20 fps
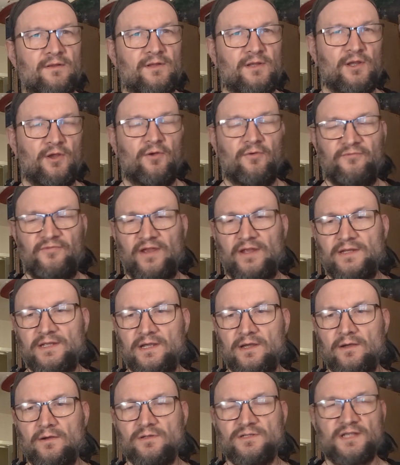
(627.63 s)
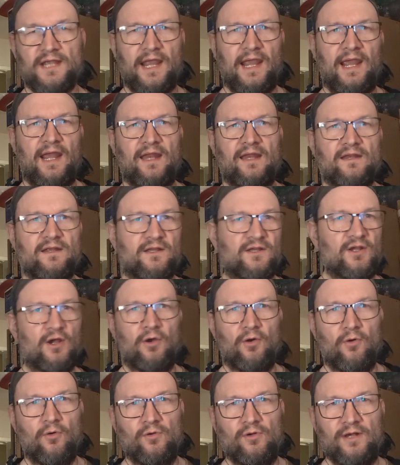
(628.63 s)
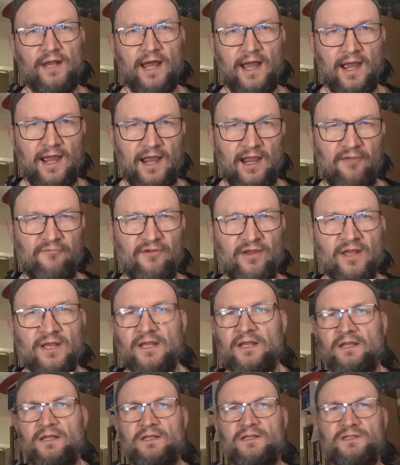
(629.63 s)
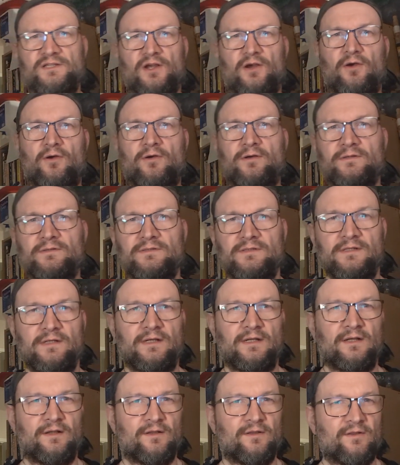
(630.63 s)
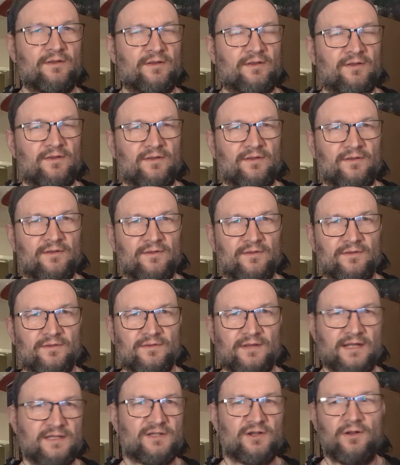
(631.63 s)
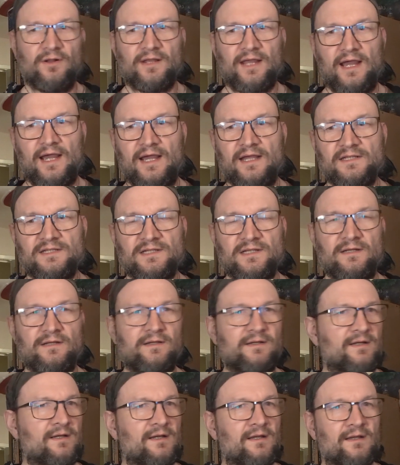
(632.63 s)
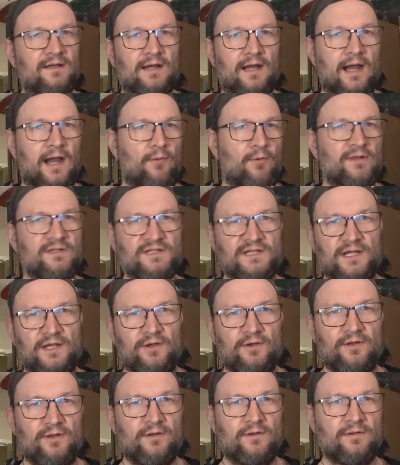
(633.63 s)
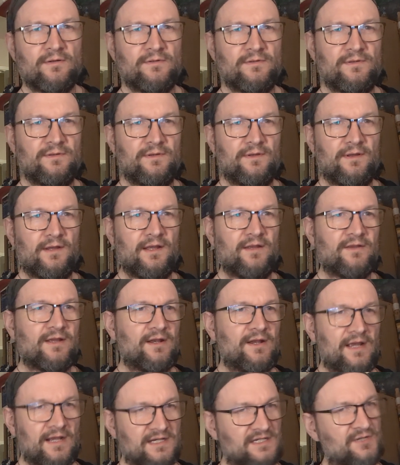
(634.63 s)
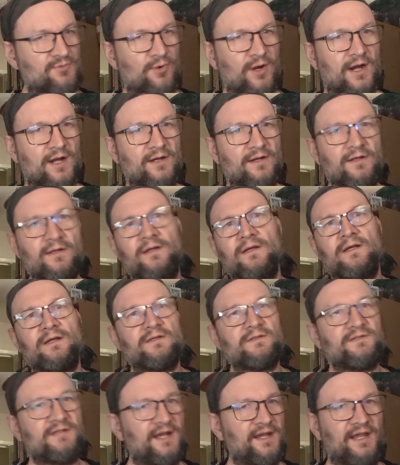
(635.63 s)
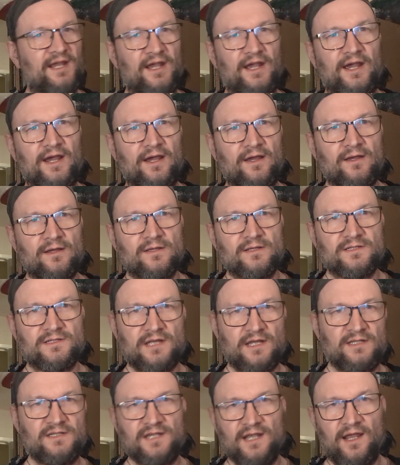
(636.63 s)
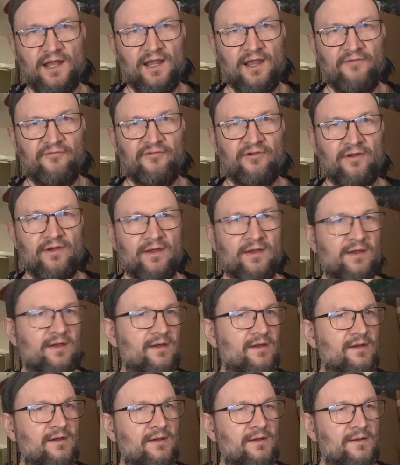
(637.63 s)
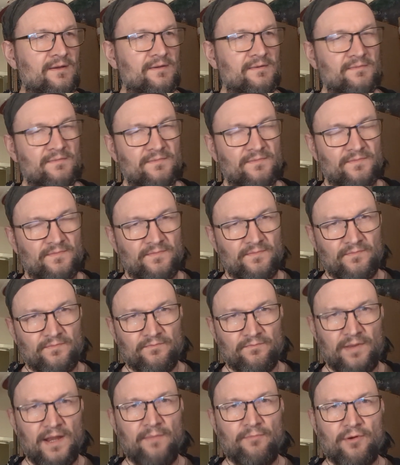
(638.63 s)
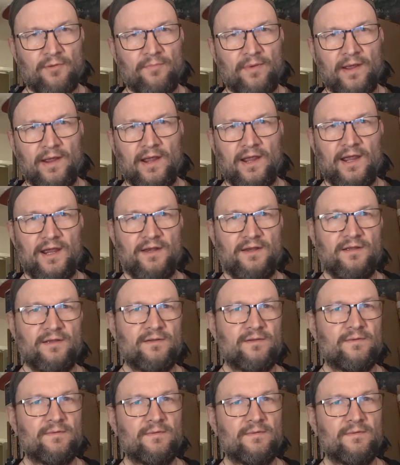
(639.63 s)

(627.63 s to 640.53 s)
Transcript: new videos and go live. So that's all, guys. I will see you in the next one. Take care, stay safe, be prepared,